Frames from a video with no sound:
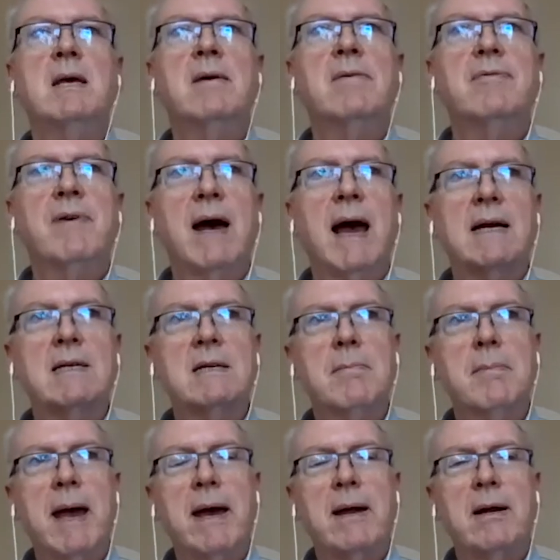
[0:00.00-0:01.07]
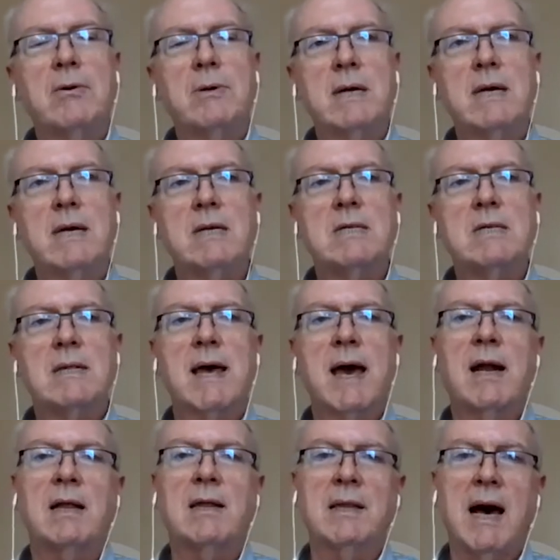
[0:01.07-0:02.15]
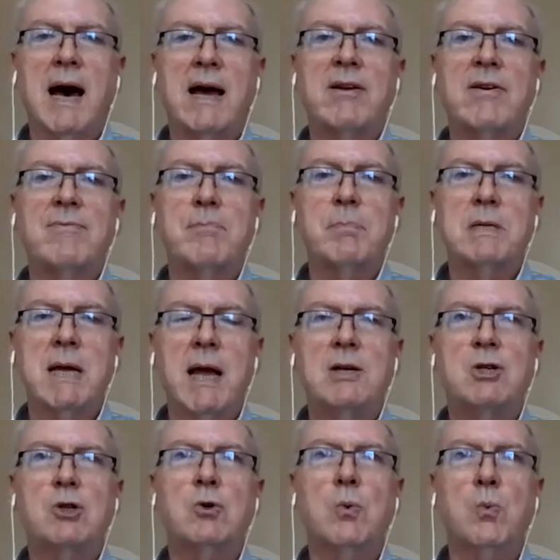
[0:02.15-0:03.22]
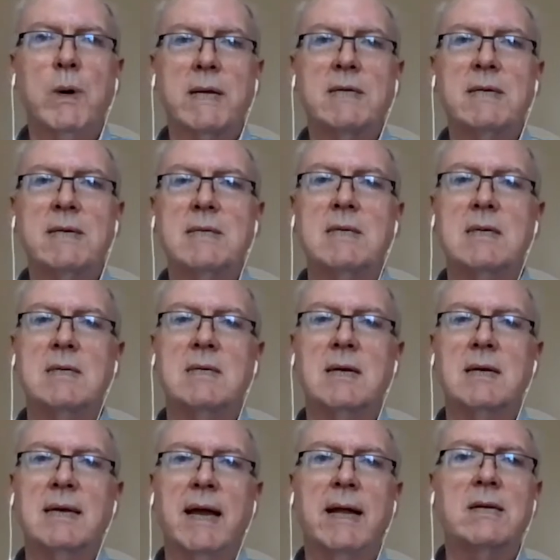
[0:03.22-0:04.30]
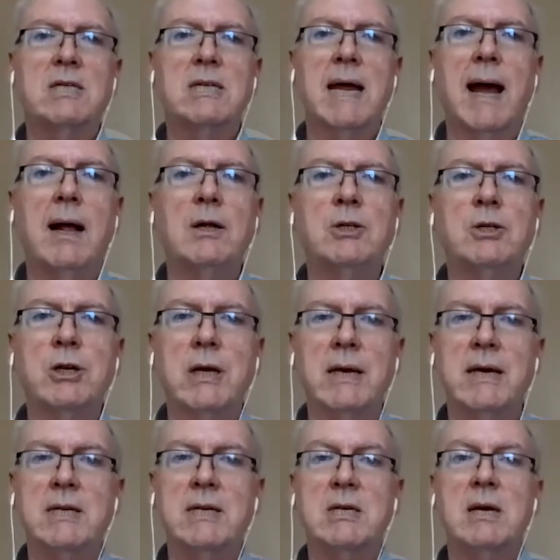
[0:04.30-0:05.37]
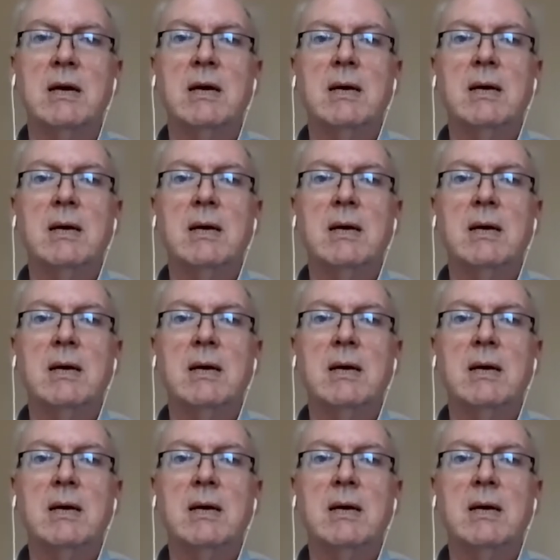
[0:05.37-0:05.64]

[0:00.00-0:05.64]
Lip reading: The fact of the matter is that a lot of potential witnesses against Alger Hiss